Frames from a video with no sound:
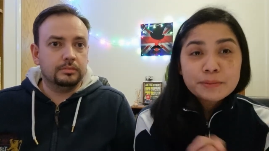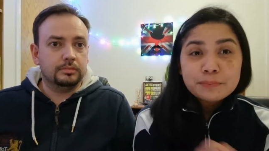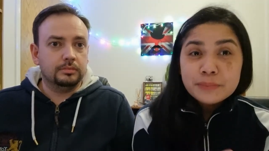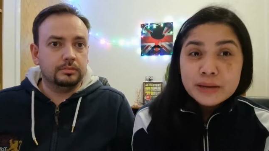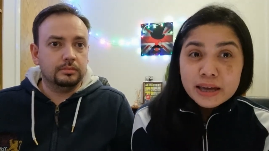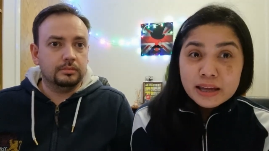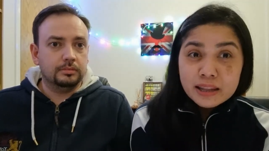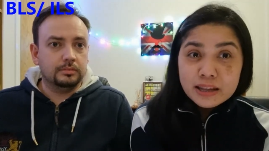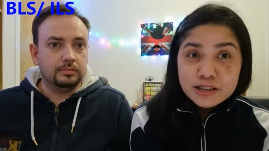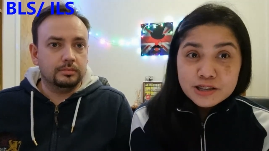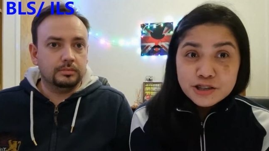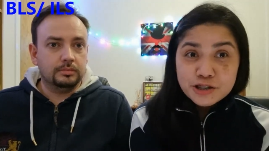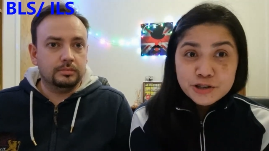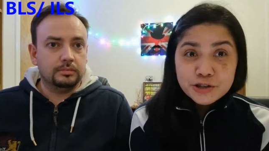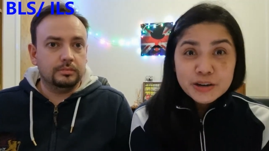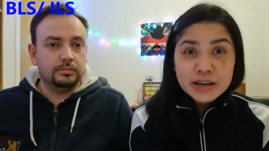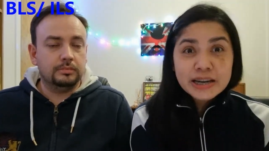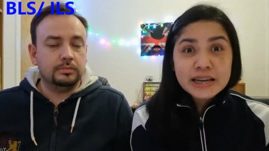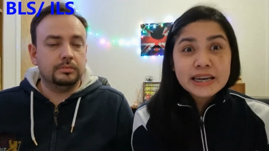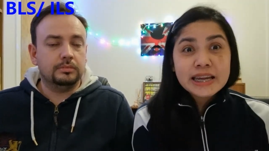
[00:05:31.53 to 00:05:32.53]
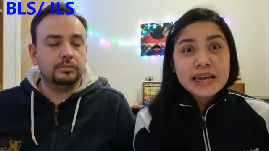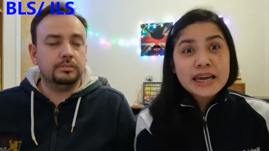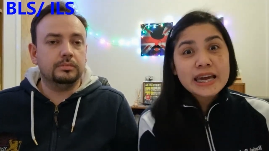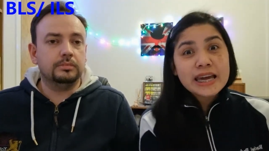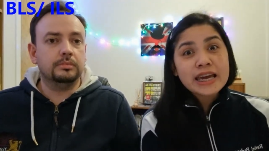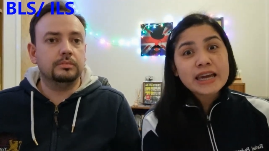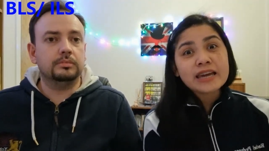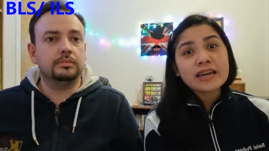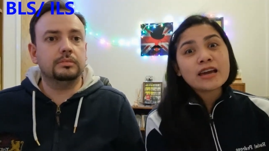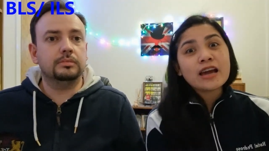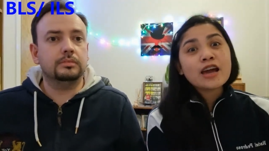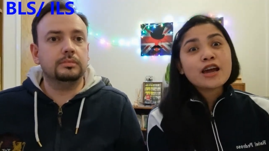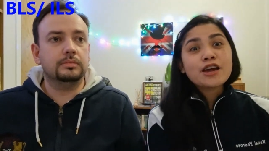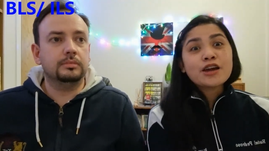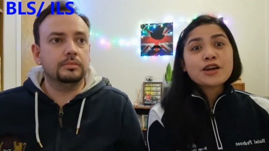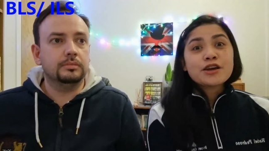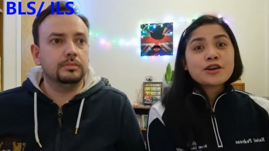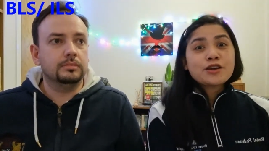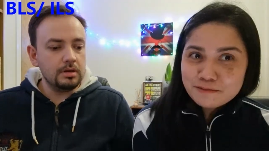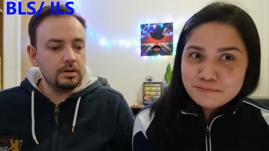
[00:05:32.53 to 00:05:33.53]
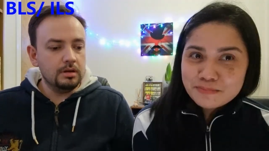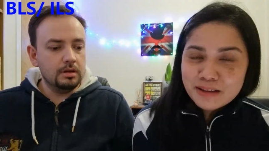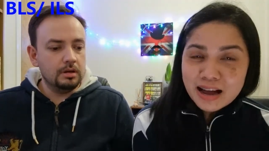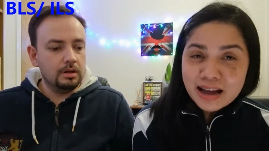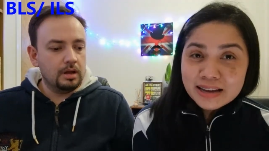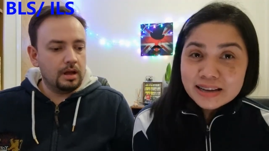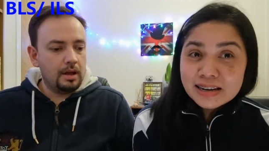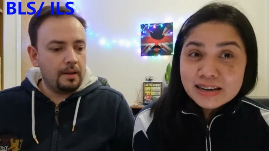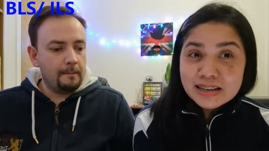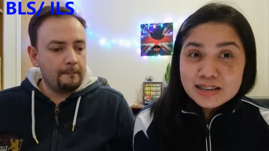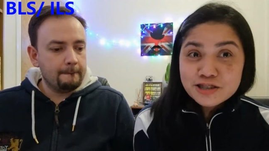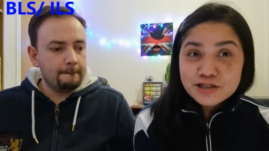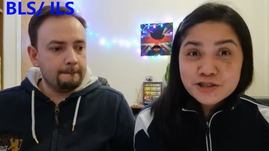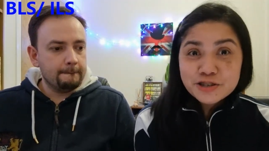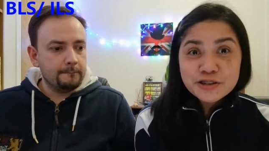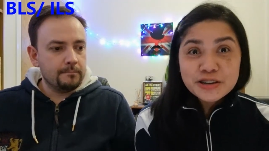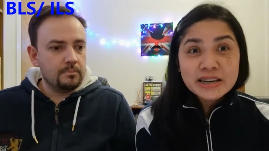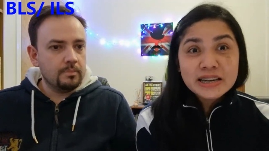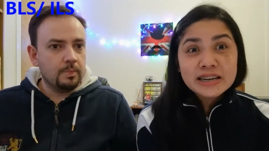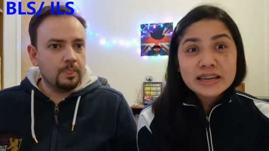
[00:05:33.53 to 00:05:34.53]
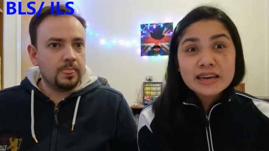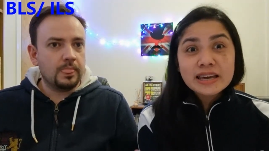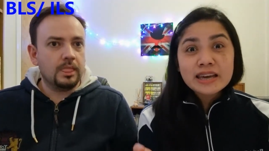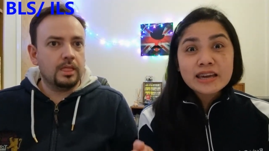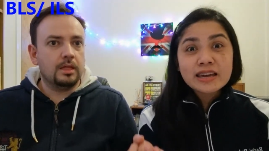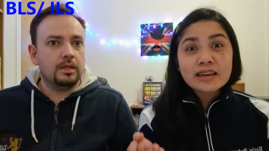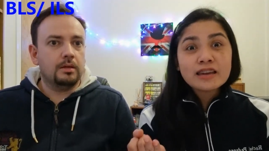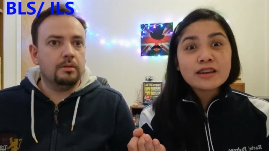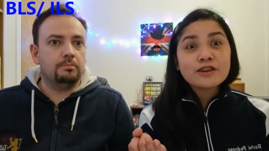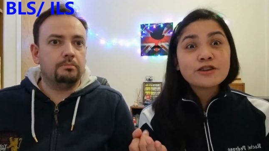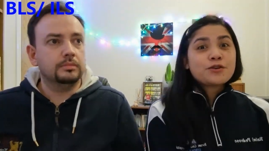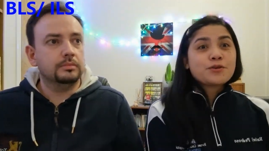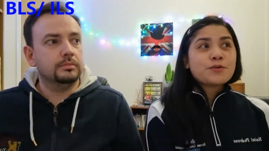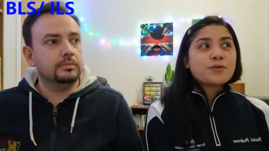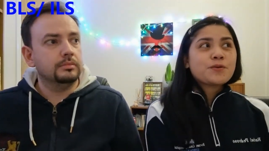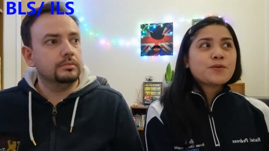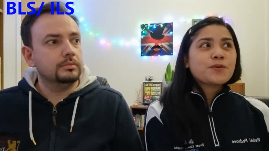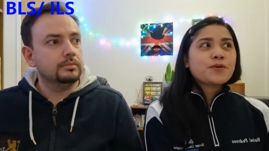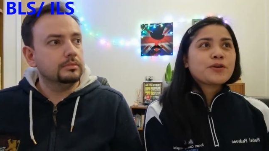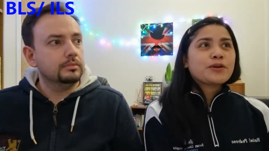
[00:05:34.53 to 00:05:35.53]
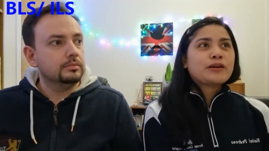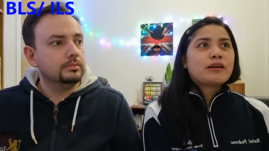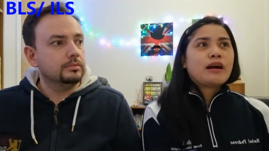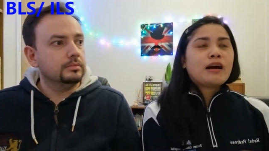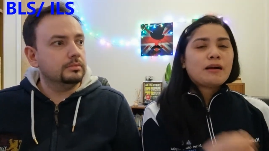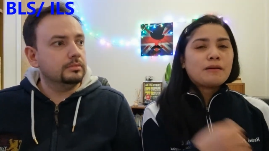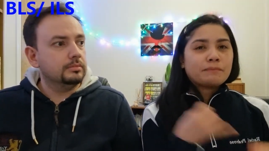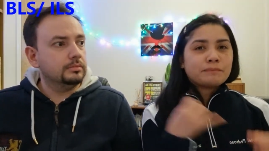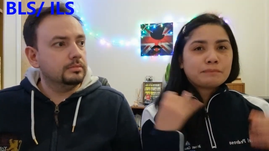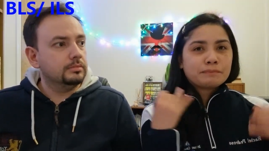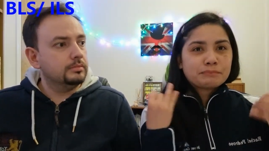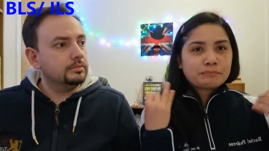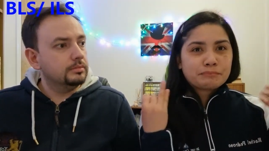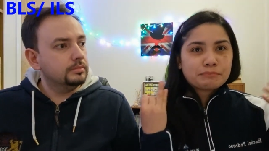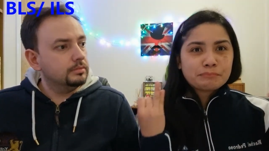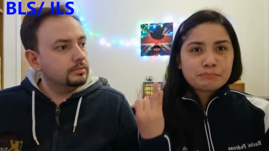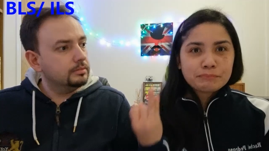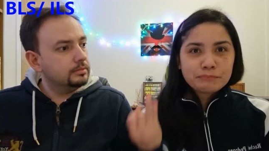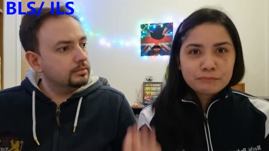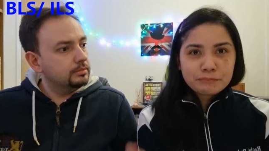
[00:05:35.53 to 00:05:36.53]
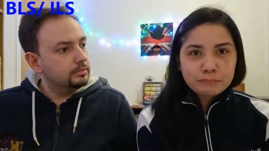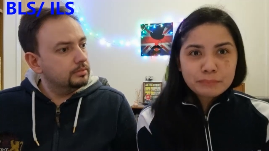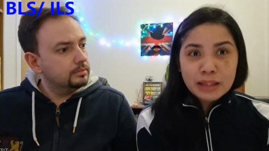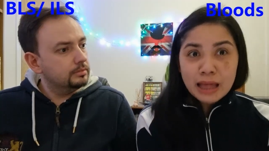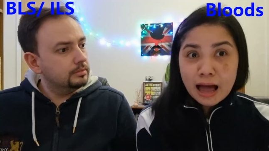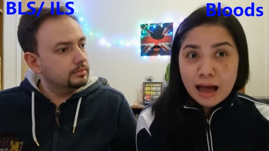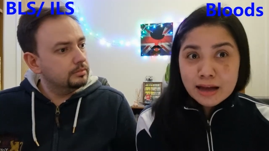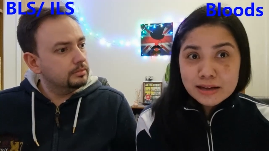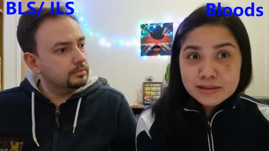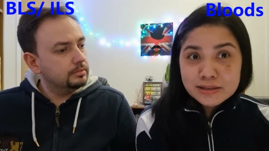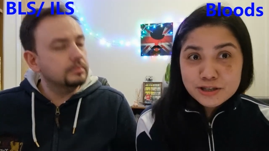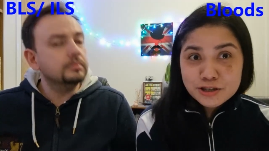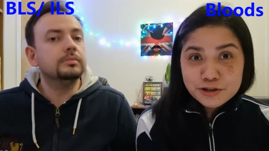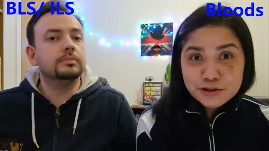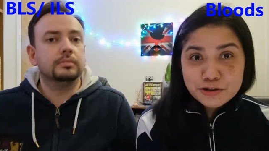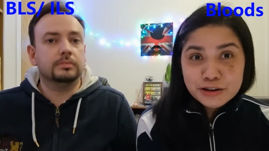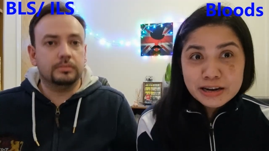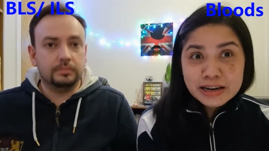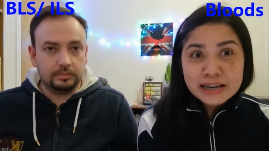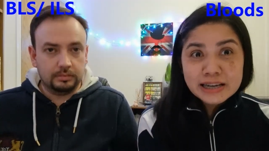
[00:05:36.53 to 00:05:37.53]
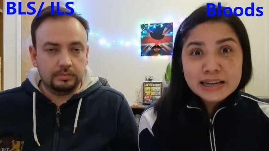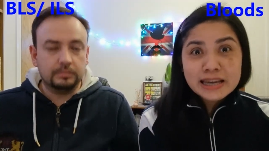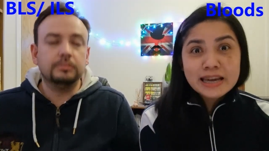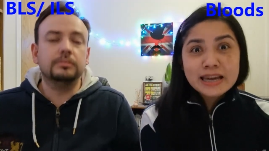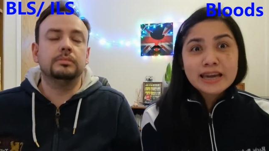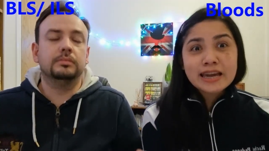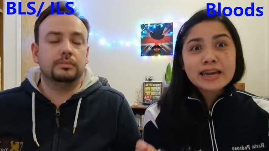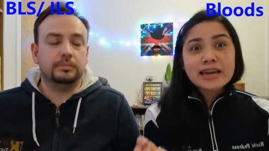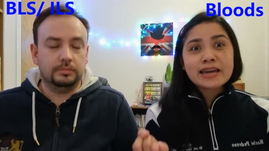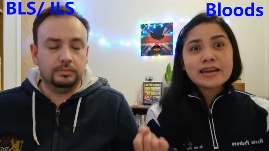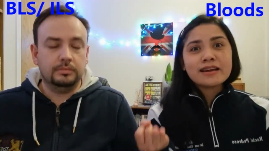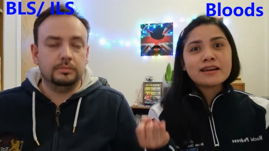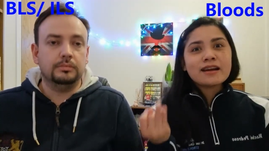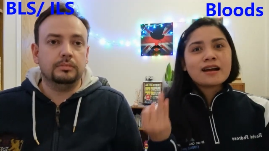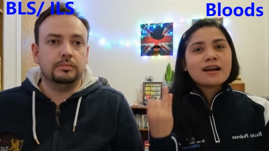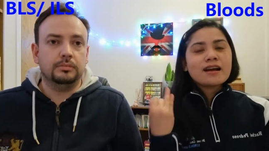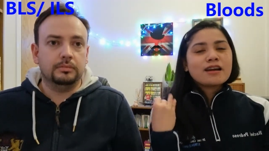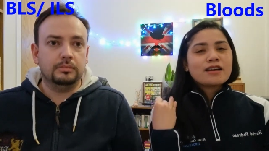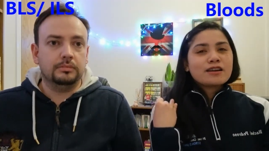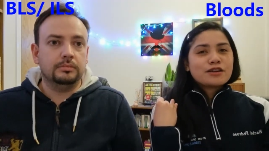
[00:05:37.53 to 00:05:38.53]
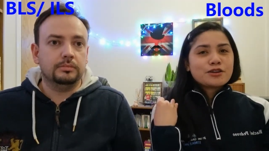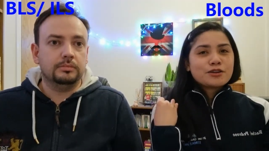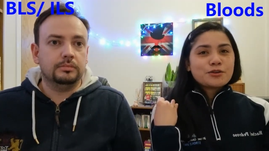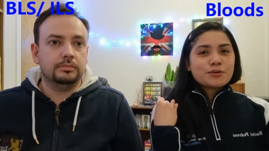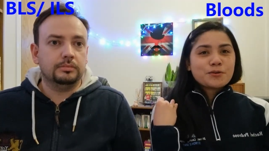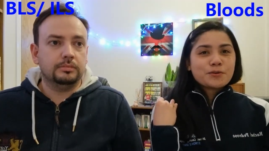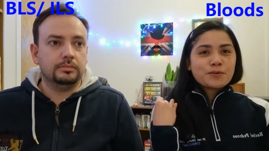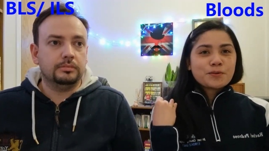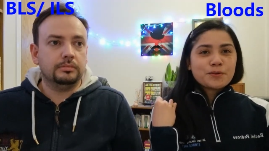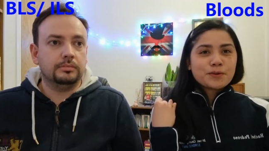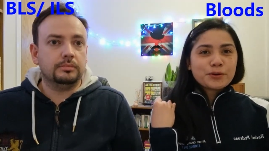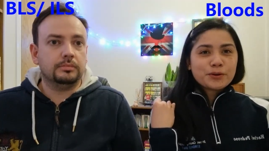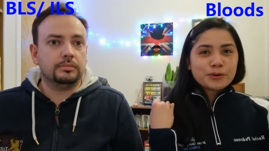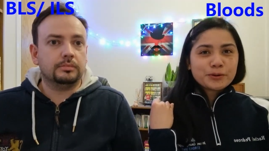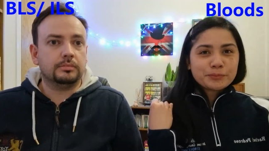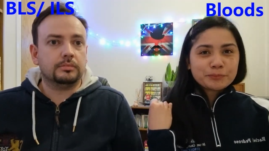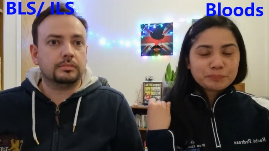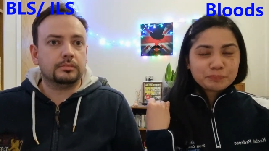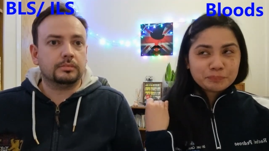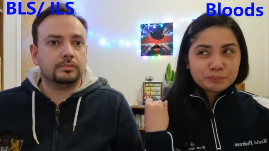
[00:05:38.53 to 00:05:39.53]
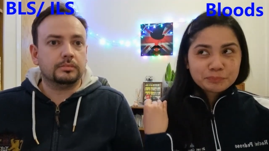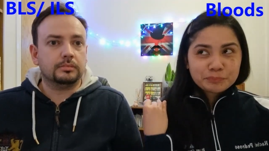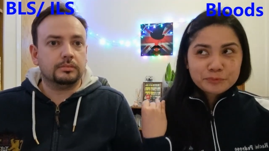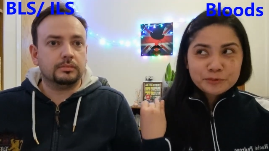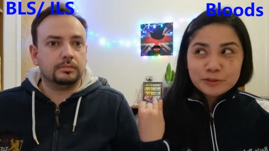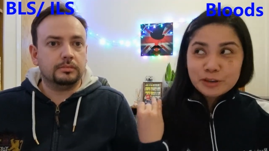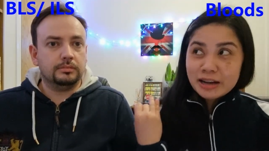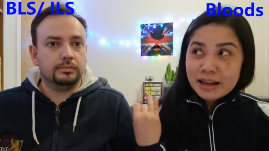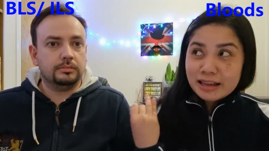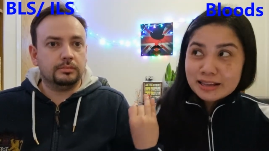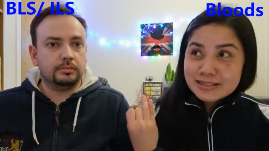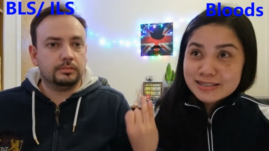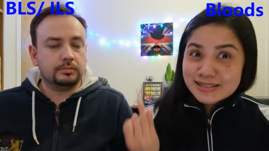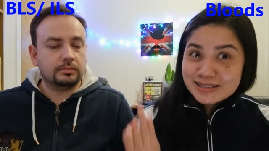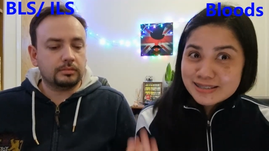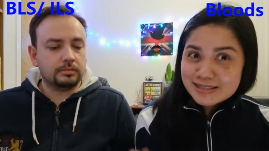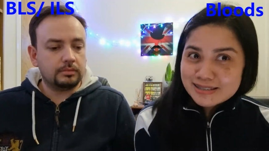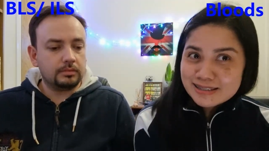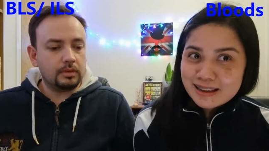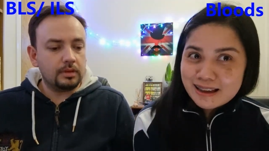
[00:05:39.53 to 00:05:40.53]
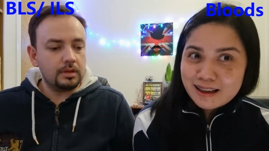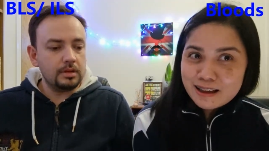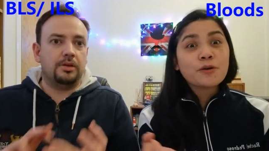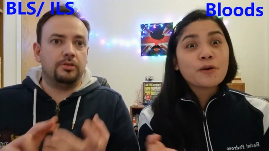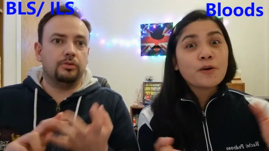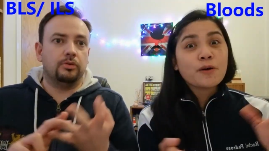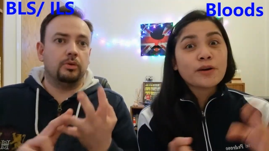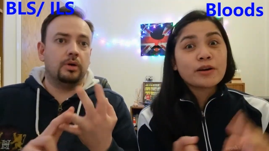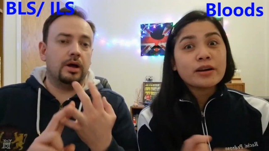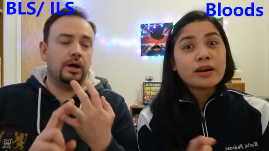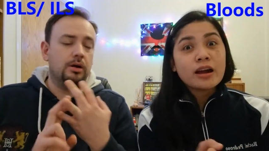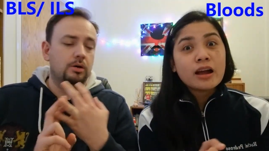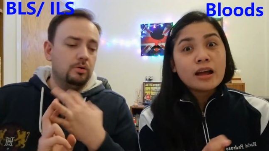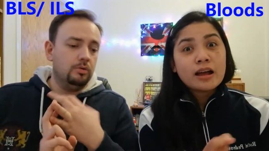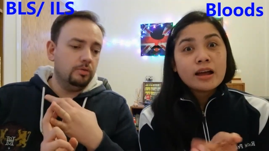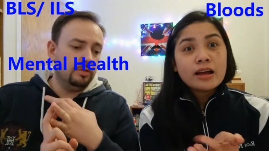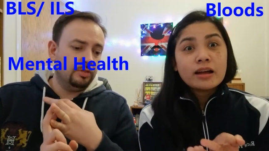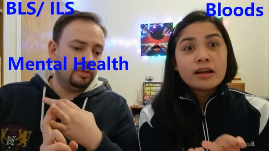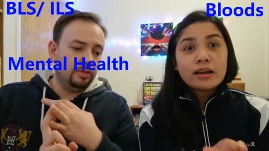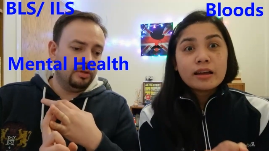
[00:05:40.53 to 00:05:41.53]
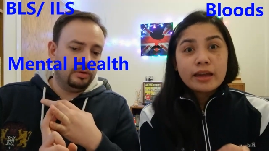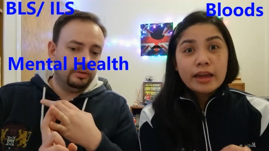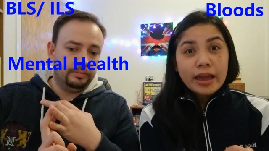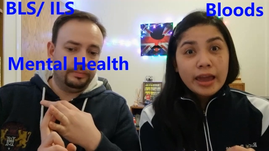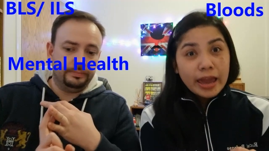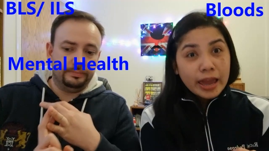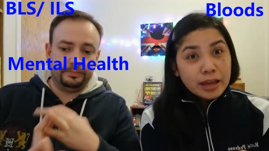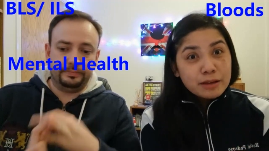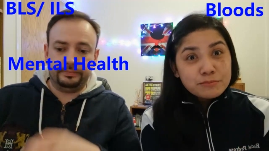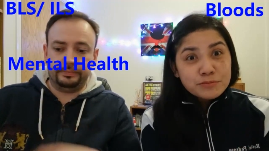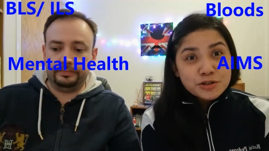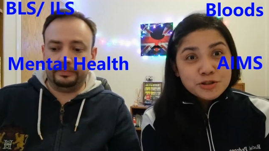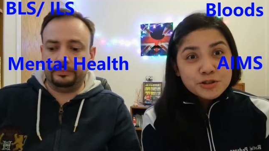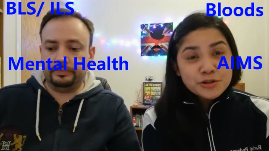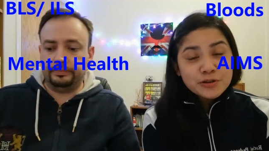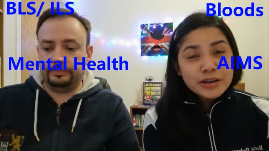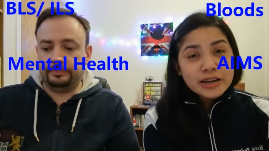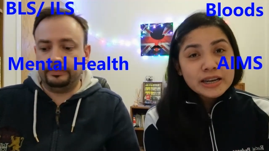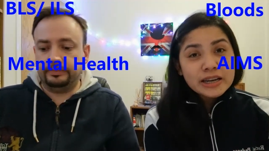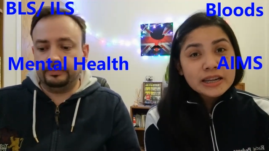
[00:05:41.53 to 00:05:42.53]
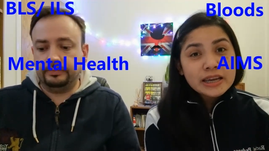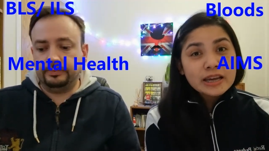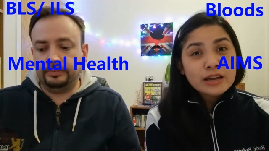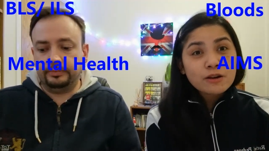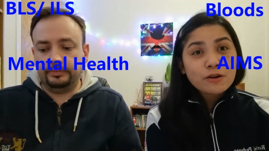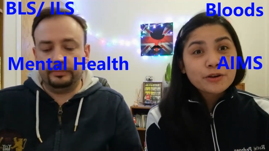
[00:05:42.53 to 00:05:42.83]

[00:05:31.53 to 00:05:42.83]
Speaker 1: BLS training, ALS training, your bloods training, your, what else? Your health, AIMS training,